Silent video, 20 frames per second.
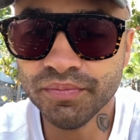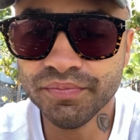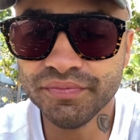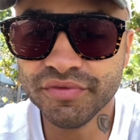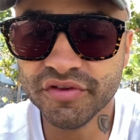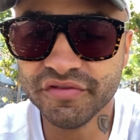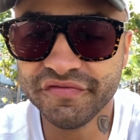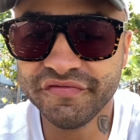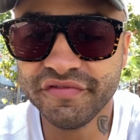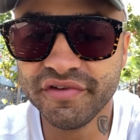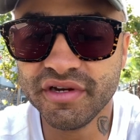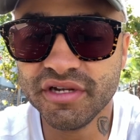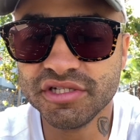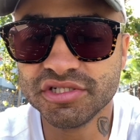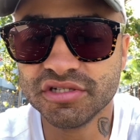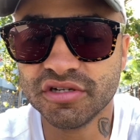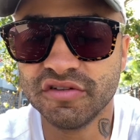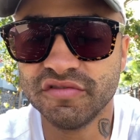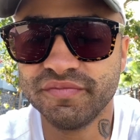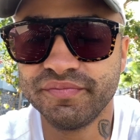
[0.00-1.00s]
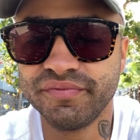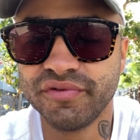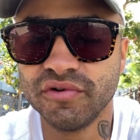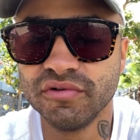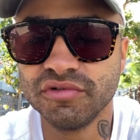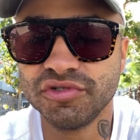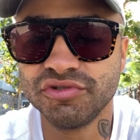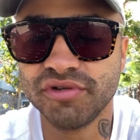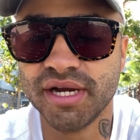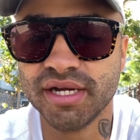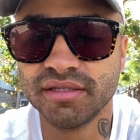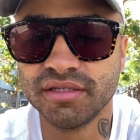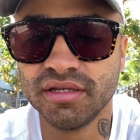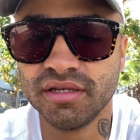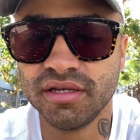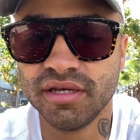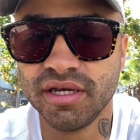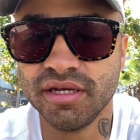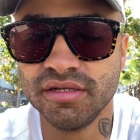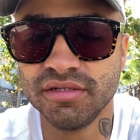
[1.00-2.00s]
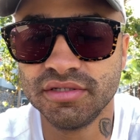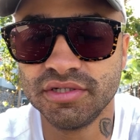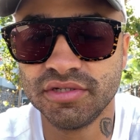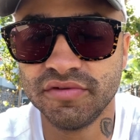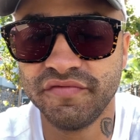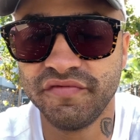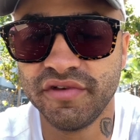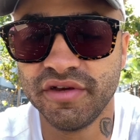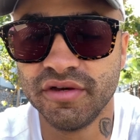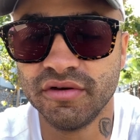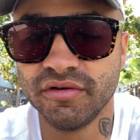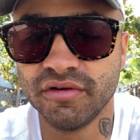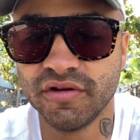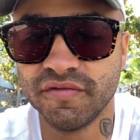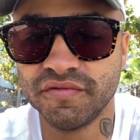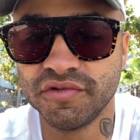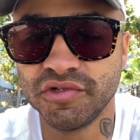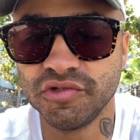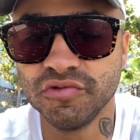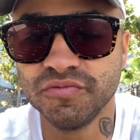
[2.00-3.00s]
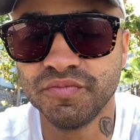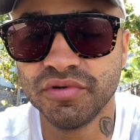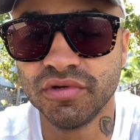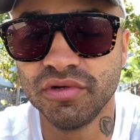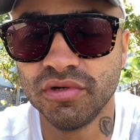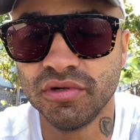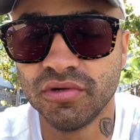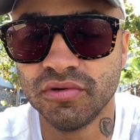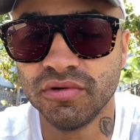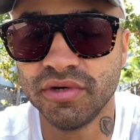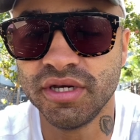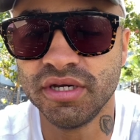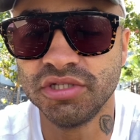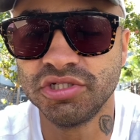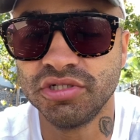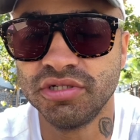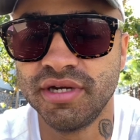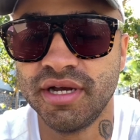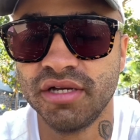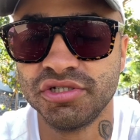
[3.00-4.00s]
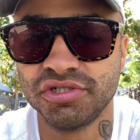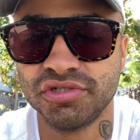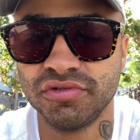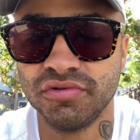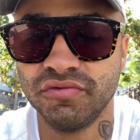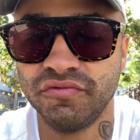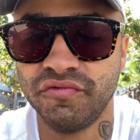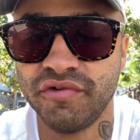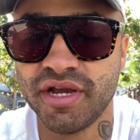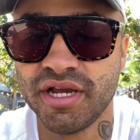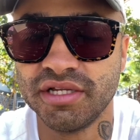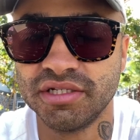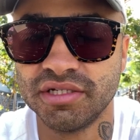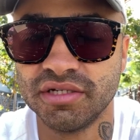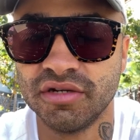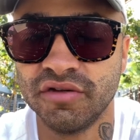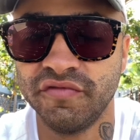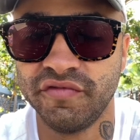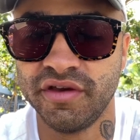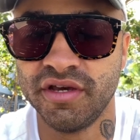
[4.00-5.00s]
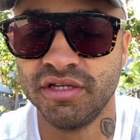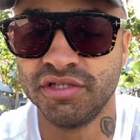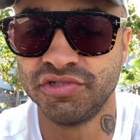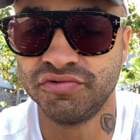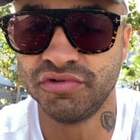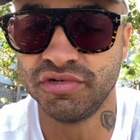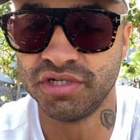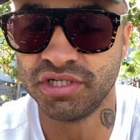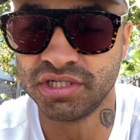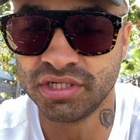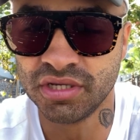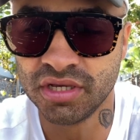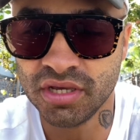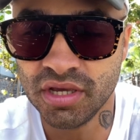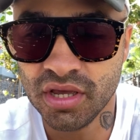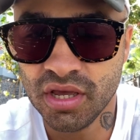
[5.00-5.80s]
the finish of protracted interval of super low international rates of interest,